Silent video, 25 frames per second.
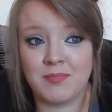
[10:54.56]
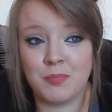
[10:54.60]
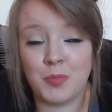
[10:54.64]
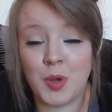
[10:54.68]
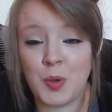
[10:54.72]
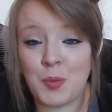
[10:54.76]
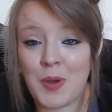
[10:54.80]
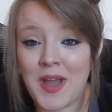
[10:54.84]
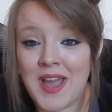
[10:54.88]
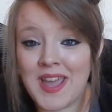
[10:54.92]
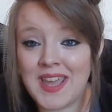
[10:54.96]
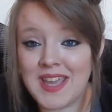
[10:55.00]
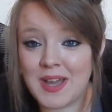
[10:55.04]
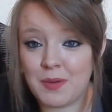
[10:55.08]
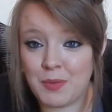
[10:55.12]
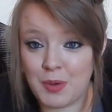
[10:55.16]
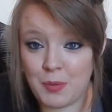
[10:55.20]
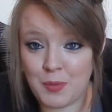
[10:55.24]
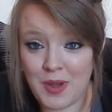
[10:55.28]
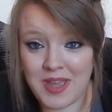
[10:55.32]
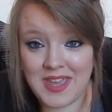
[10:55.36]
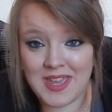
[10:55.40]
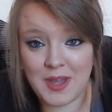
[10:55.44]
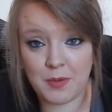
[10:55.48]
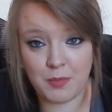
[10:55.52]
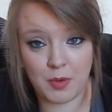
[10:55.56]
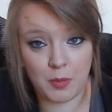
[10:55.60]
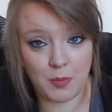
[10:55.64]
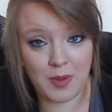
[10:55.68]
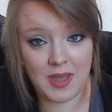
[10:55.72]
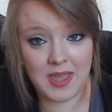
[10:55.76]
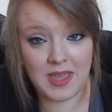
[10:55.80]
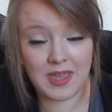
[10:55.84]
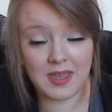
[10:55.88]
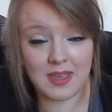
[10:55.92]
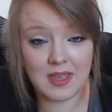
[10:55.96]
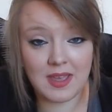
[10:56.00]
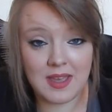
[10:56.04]
We wait and we wait and we
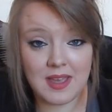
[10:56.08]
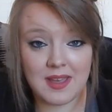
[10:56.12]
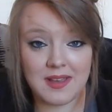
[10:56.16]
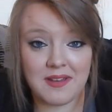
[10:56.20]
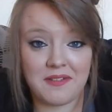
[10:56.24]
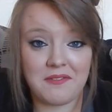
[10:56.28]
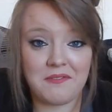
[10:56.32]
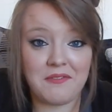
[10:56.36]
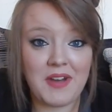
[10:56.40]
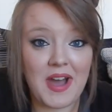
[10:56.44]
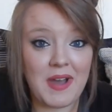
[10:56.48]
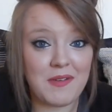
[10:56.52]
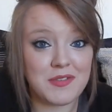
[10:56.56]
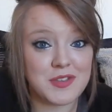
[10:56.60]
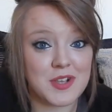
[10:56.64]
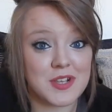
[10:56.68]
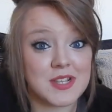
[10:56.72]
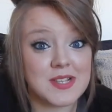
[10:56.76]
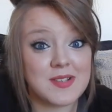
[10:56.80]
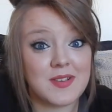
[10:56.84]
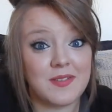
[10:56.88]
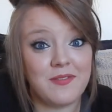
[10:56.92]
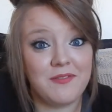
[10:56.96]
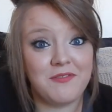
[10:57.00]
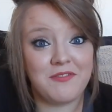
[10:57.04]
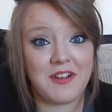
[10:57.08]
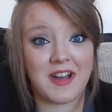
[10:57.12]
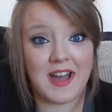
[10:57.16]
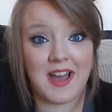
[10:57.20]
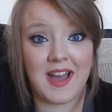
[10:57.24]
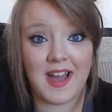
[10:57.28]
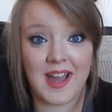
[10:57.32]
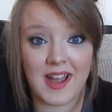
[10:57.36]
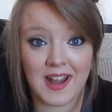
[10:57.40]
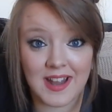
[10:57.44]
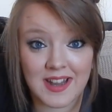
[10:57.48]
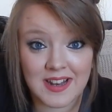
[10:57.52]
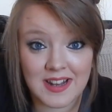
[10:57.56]
wait. 5 stars
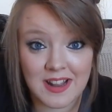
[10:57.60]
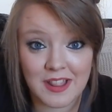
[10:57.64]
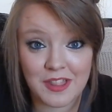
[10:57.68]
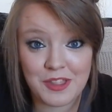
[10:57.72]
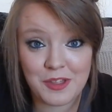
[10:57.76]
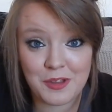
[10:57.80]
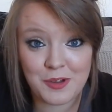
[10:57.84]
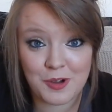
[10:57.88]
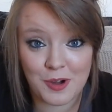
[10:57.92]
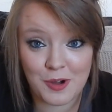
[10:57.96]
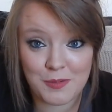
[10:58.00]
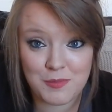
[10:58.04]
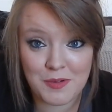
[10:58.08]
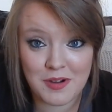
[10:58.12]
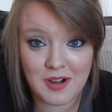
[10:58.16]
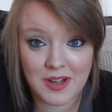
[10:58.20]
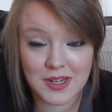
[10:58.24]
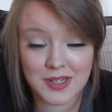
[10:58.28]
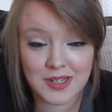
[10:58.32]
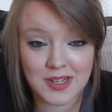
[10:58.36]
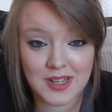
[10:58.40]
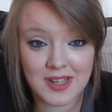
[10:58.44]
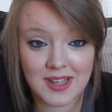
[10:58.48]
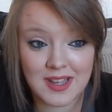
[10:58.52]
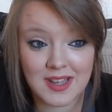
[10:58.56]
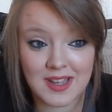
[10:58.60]
finally come on.